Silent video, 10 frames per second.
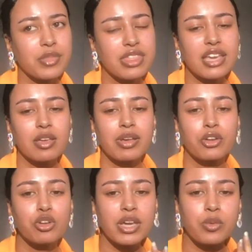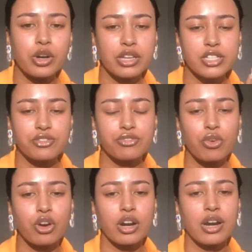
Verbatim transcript: think about who my work is for.